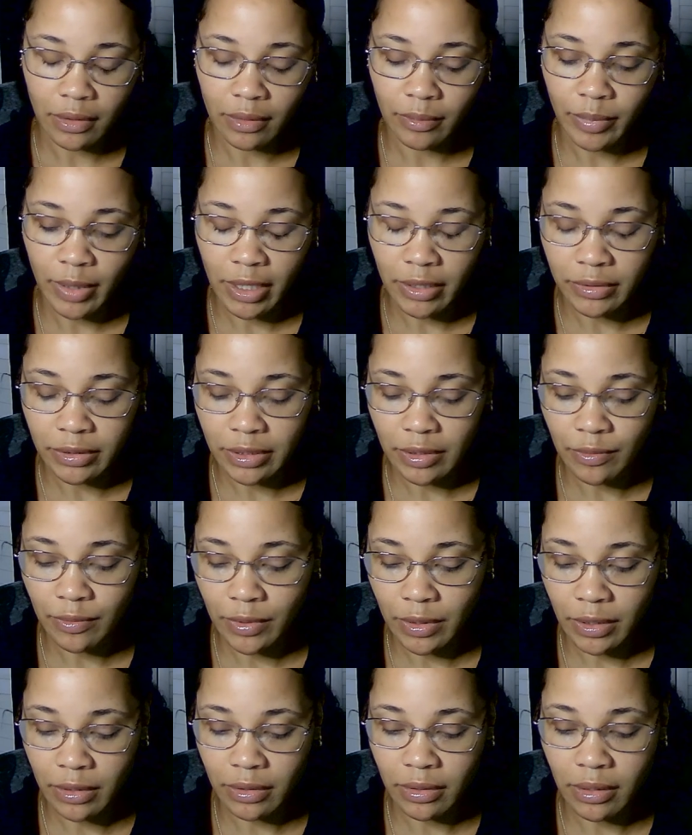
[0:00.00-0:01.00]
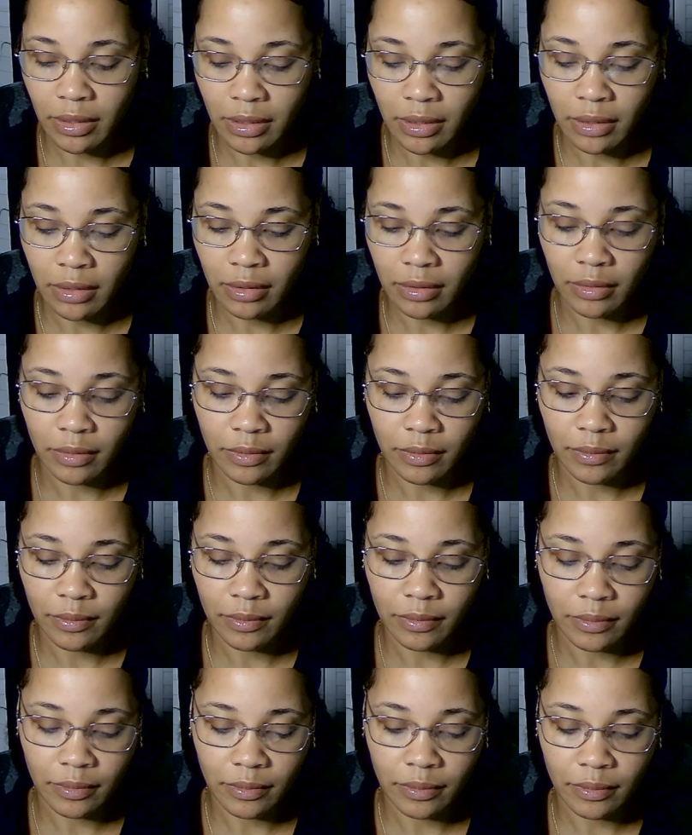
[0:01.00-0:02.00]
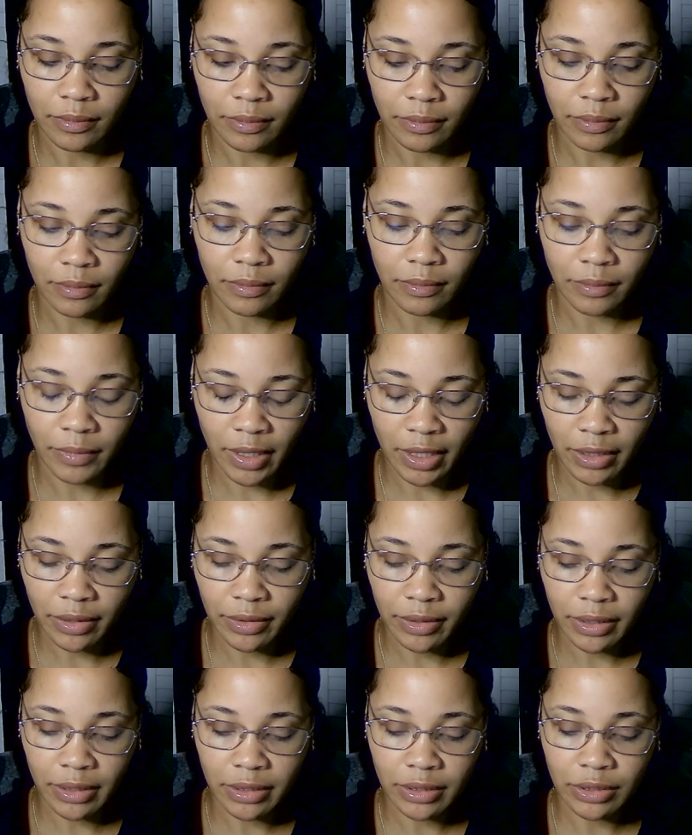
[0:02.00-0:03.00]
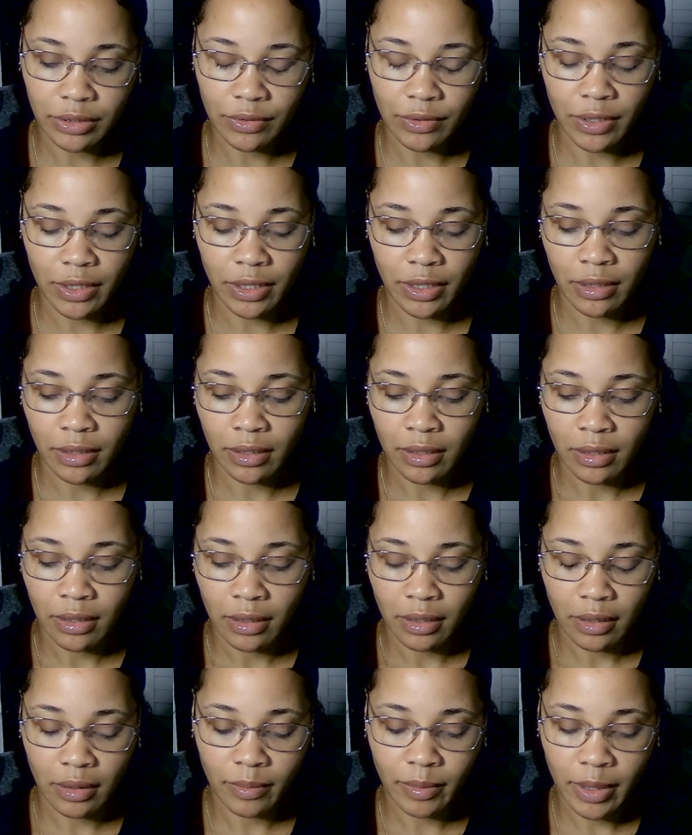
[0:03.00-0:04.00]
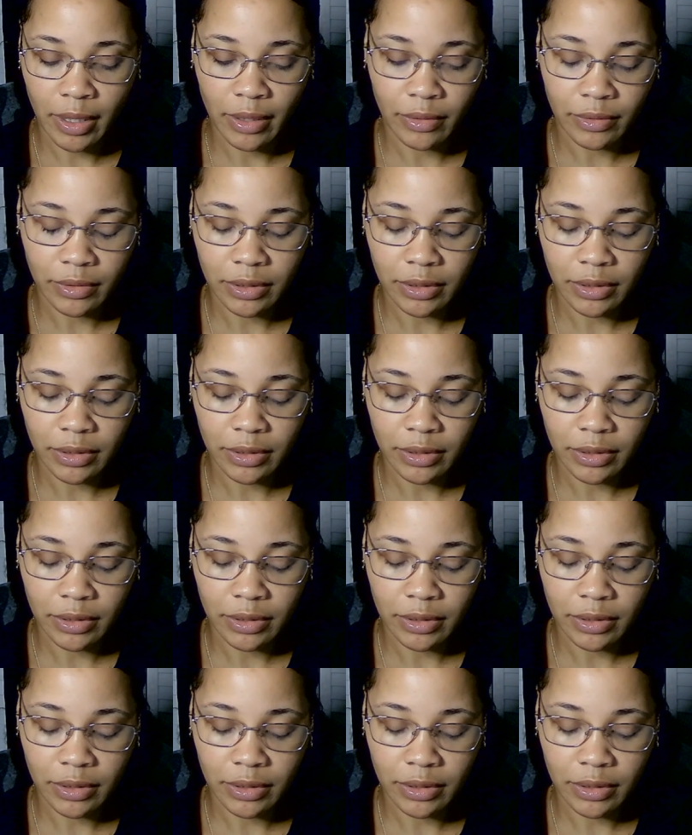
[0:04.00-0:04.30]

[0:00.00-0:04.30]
about someone um, marriage or about